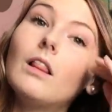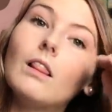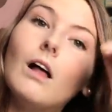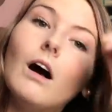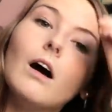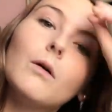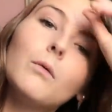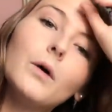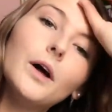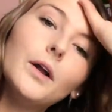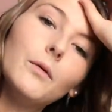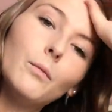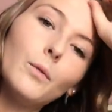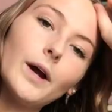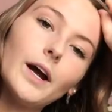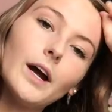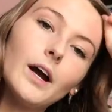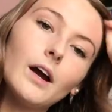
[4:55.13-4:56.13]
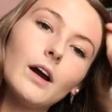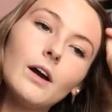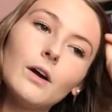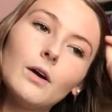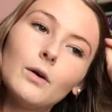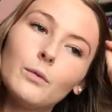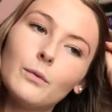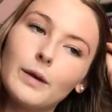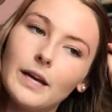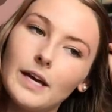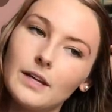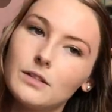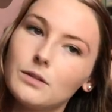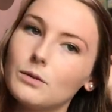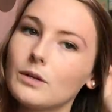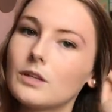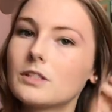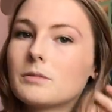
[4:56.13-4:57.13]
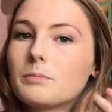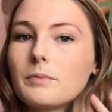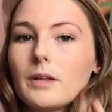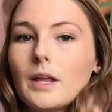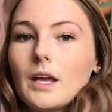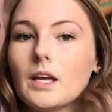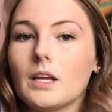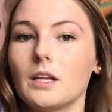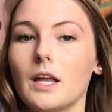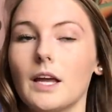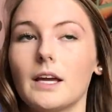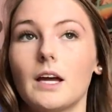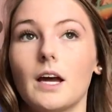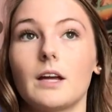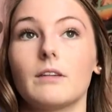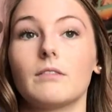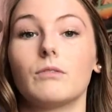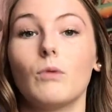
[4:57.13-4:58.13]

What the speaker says: long one where we had to explain like kind of